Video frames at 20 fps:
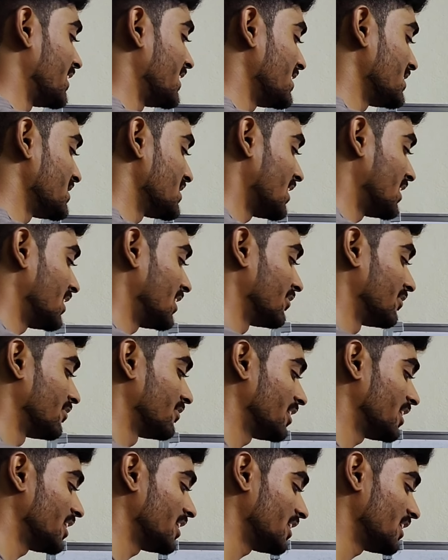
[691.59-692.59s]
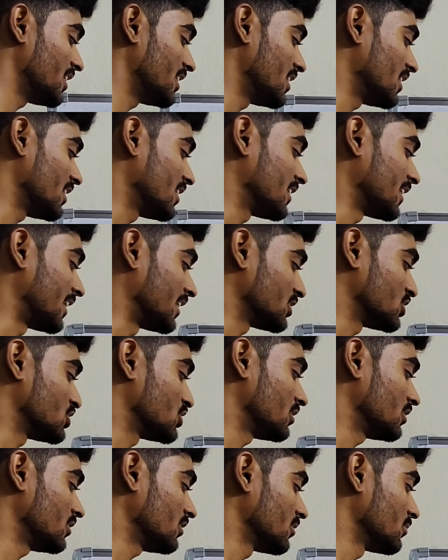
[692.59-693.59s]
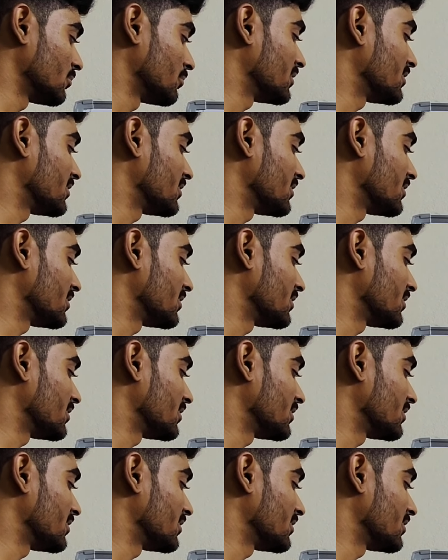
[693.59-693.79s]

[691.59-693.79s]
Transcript: each and every connection,